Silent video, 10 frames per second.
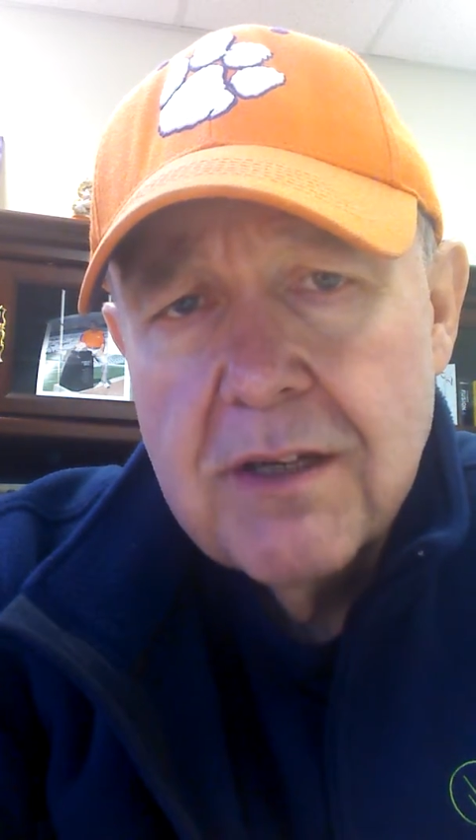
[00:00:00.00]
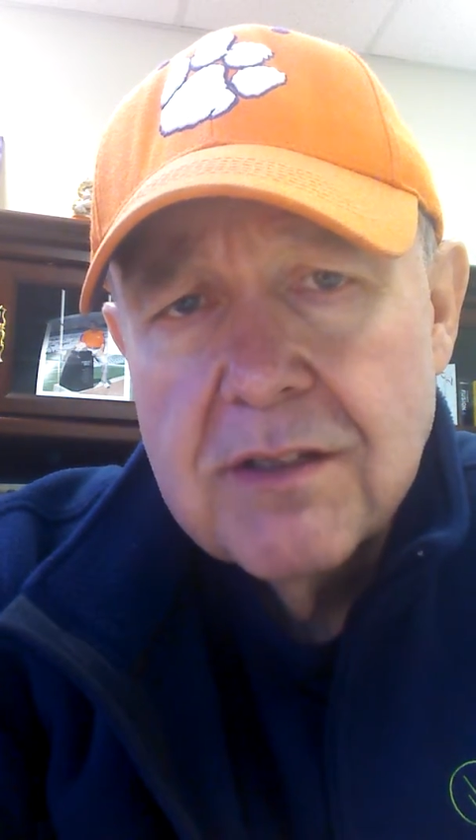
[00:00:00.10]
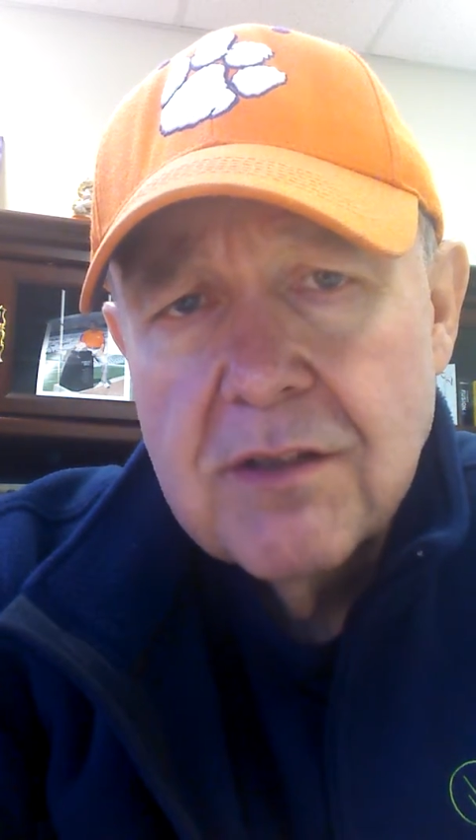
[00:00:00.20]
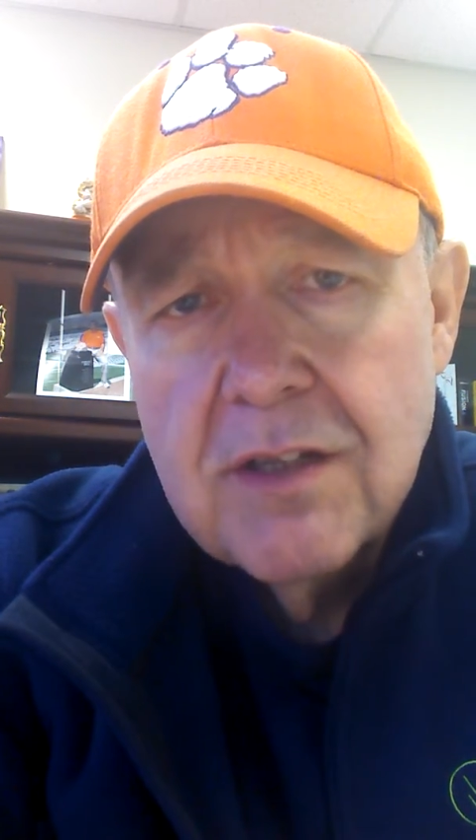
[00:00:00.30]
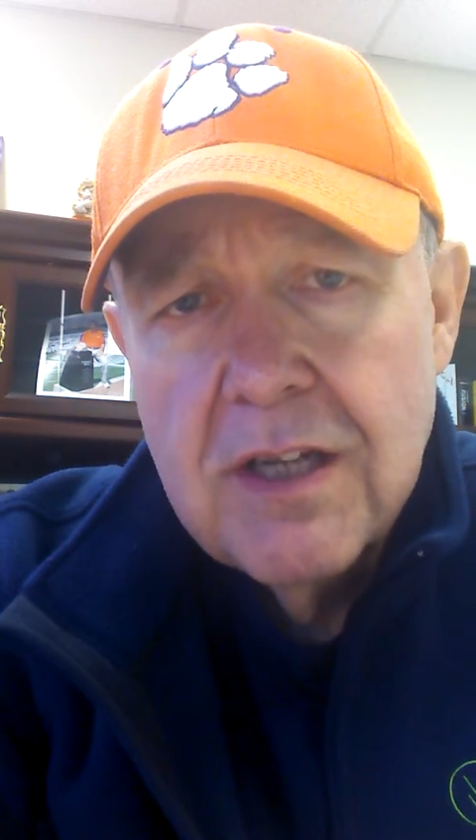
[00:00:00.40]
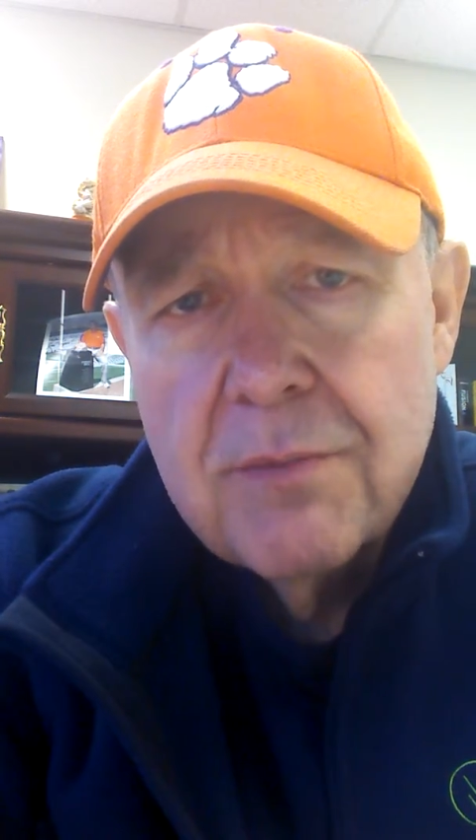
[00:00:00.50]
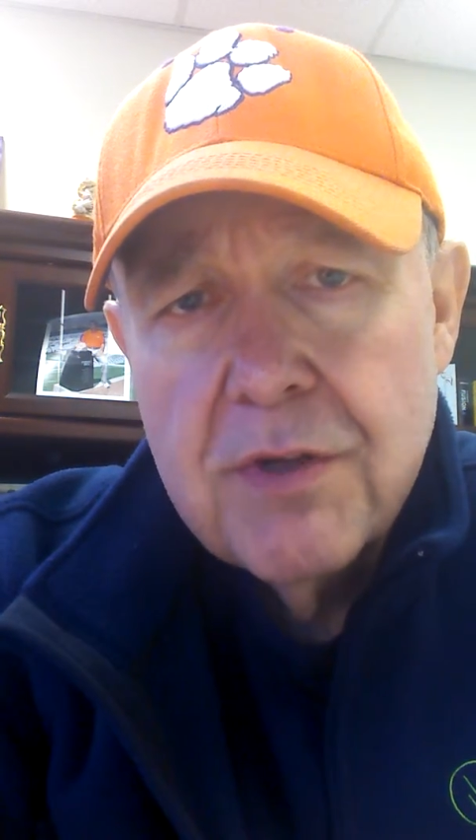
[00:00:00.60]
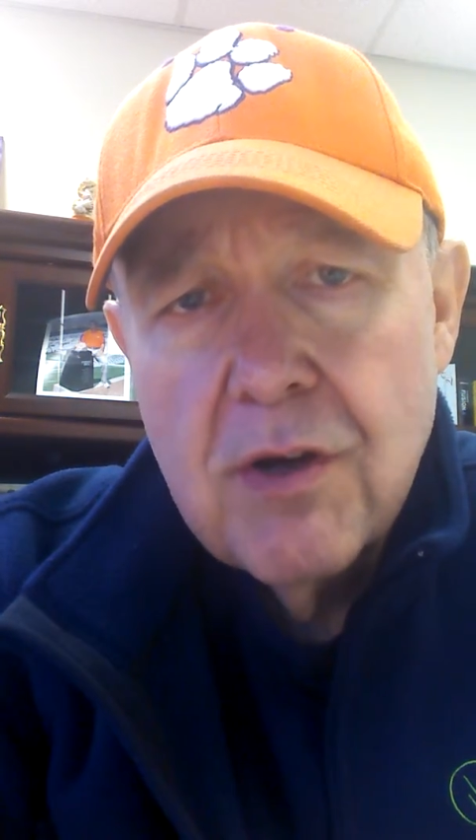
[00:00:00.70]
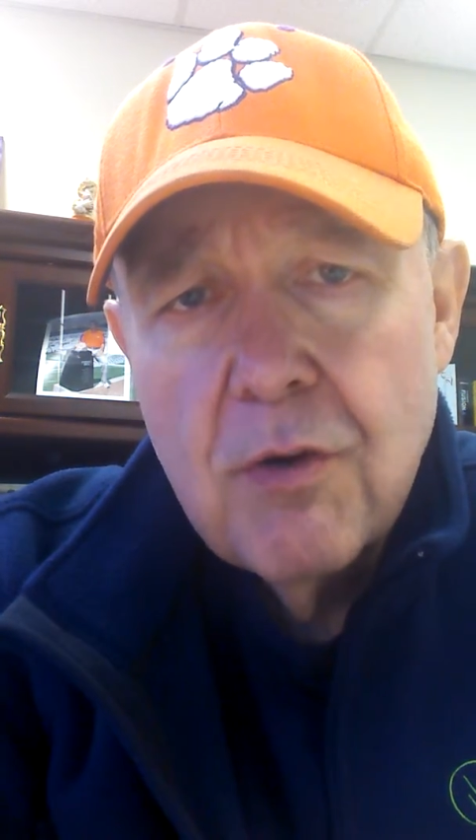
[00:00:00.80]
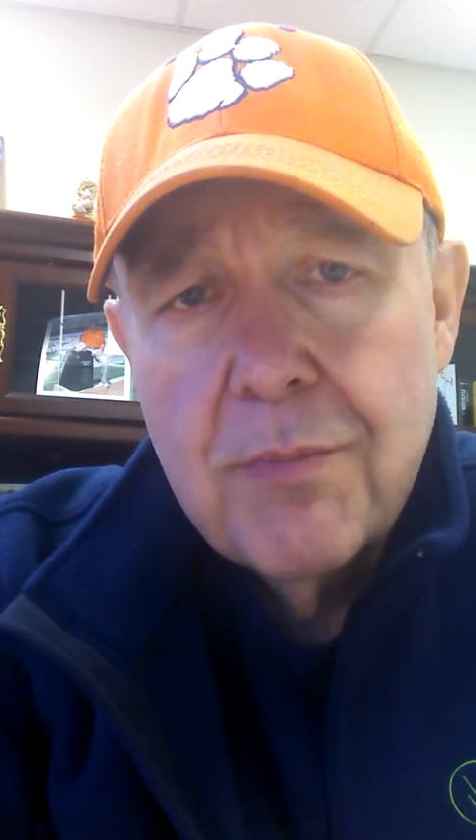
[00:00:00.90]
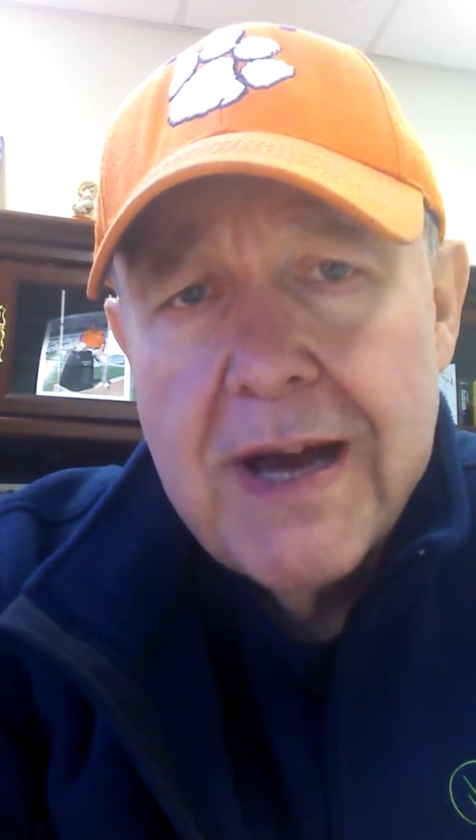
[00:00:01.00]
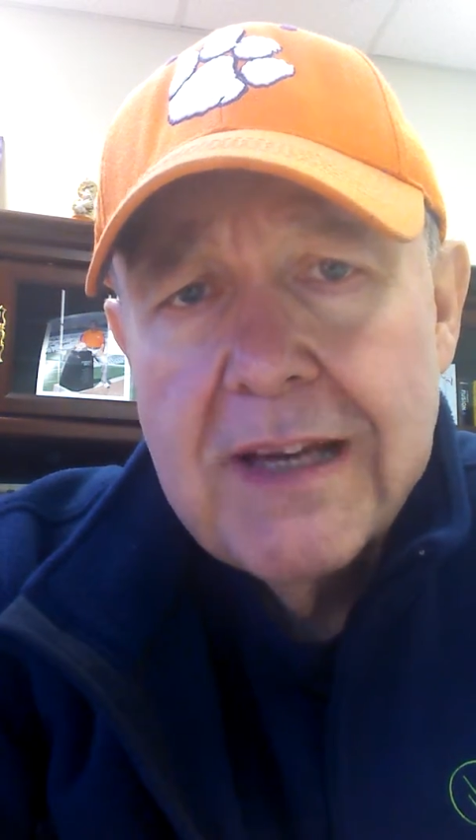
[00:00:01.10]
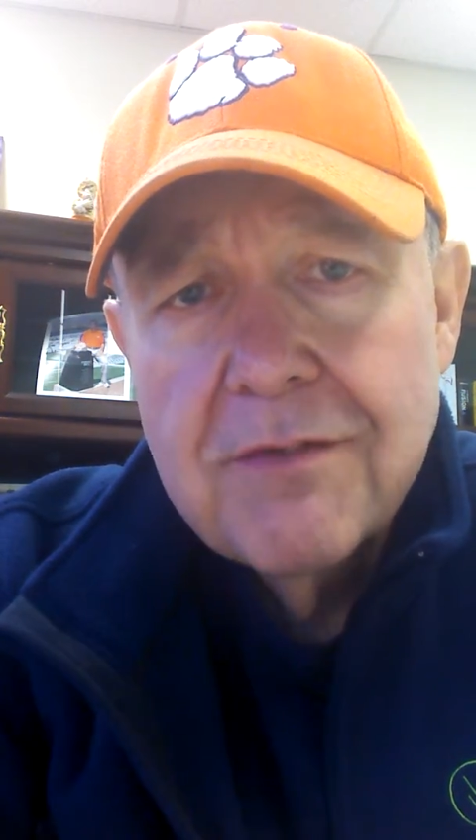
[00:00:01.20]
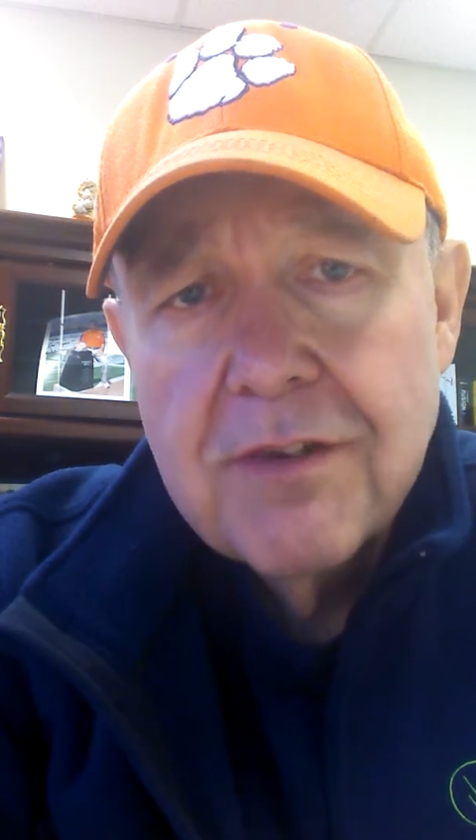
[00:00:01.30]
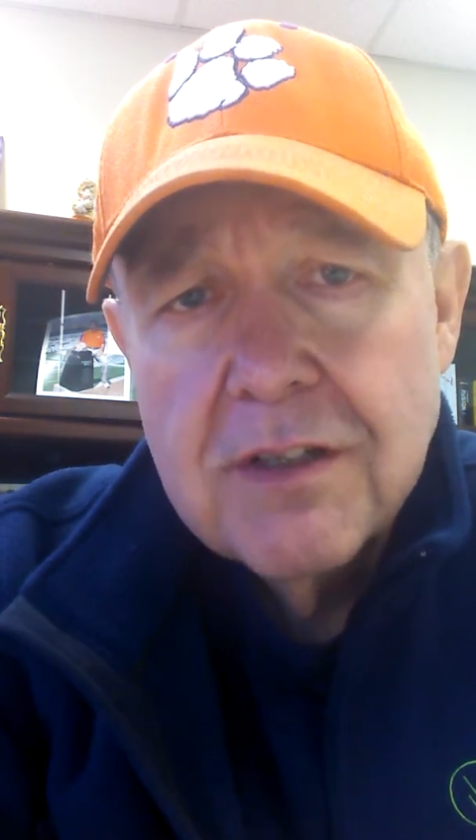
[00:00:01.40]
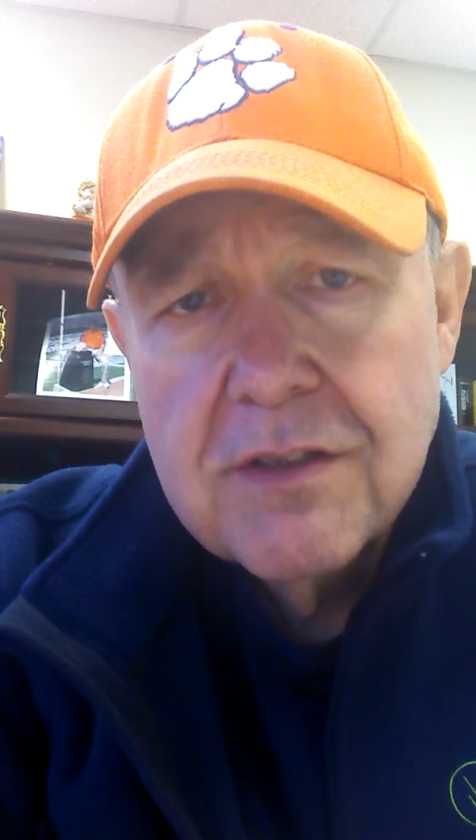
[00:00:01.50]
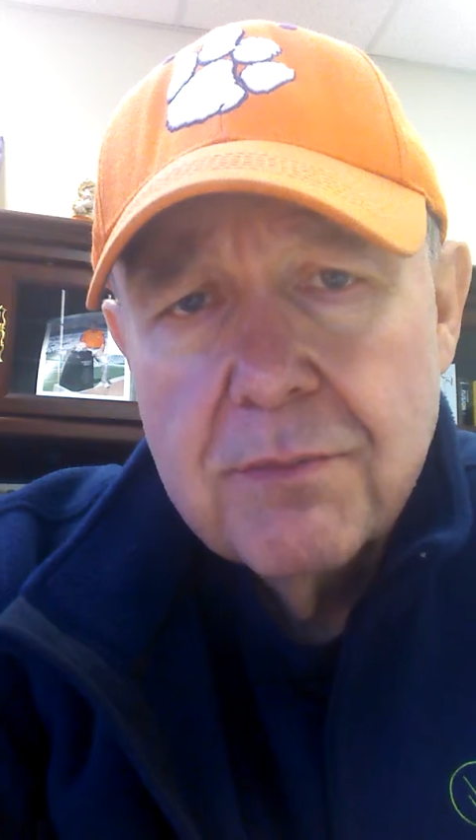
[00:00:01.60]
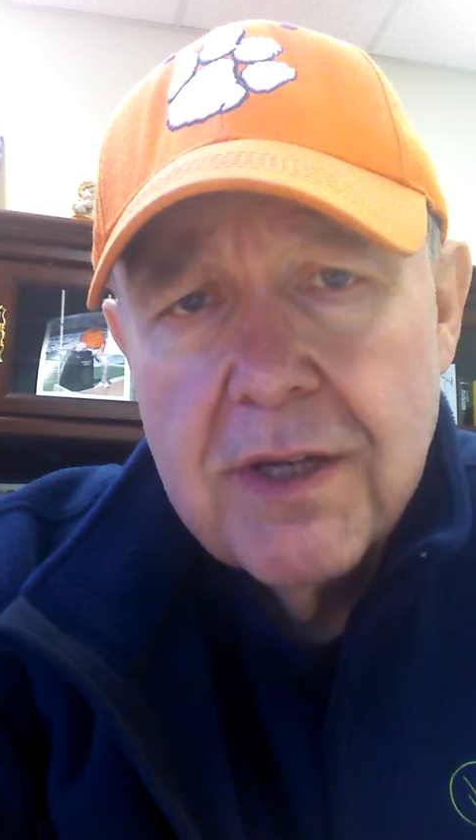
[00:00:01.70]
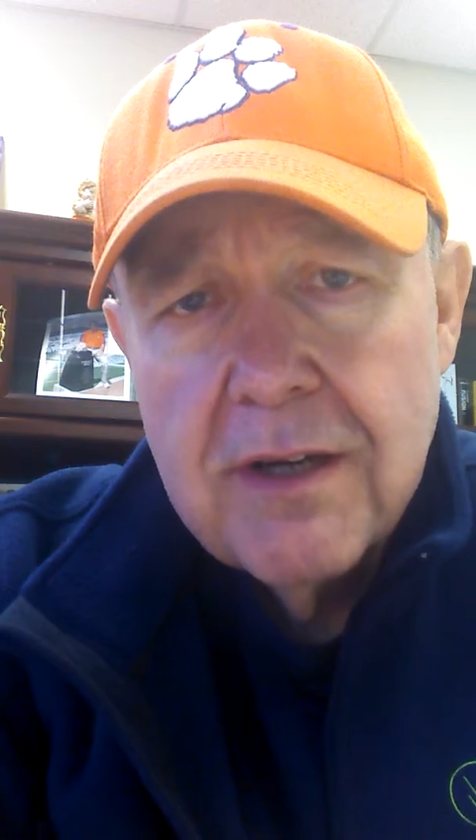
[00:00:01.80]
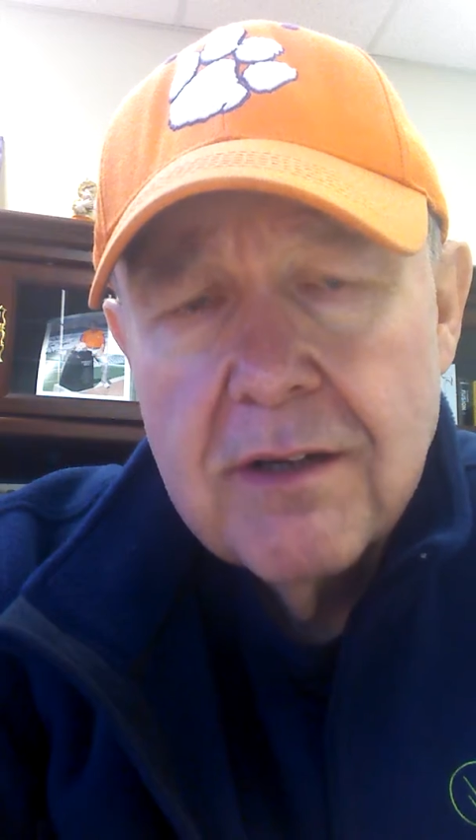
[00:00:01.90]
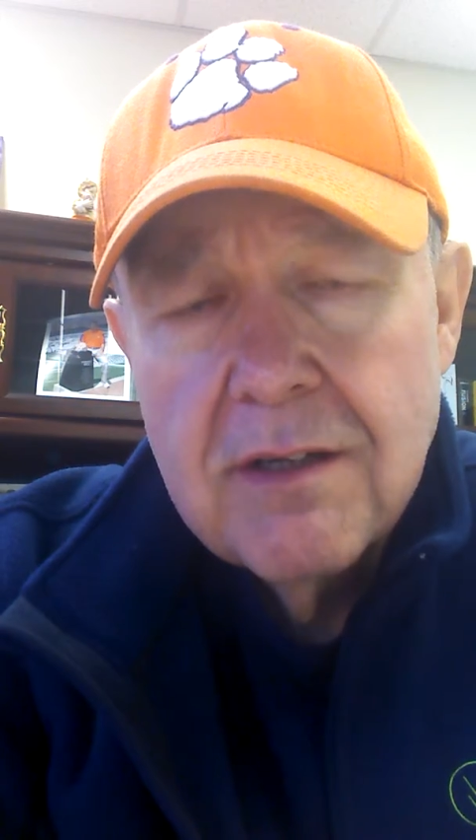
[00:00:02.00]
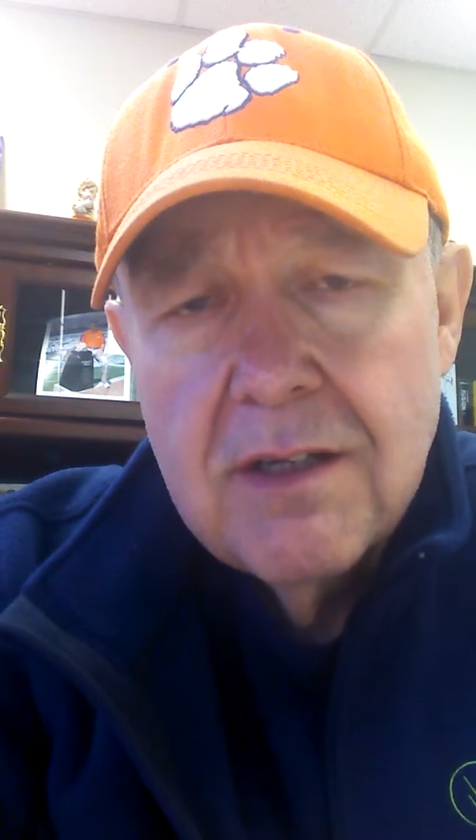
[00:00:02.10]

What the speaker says: it's going to help your whole body function better,